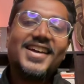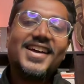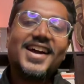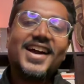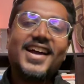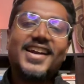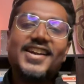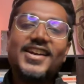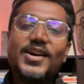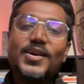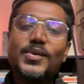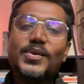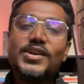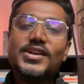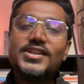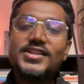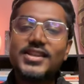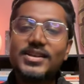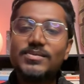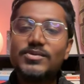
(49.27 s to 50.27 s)
And now it
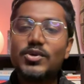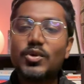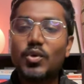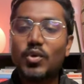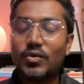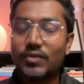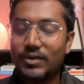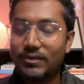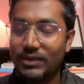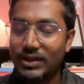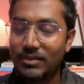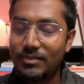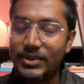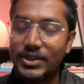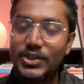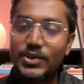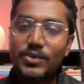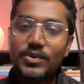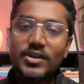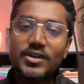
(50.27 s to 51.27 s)
seems overwhelming
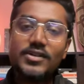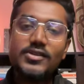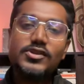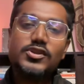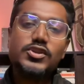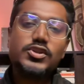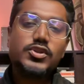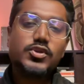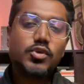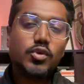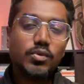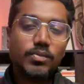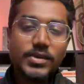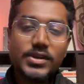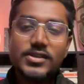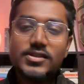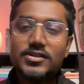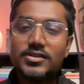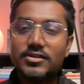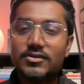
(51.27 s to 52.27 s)
to learn so
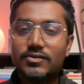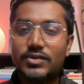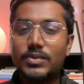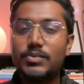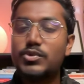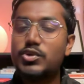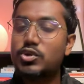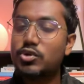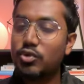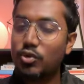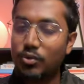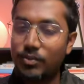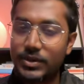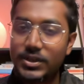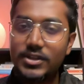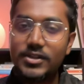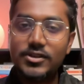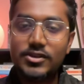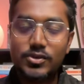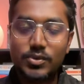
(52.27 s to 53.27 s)
much from so
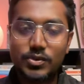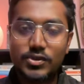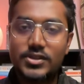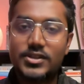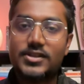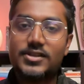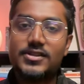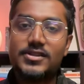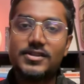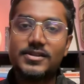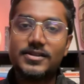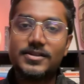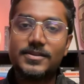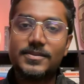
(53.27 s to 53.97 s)
many resources.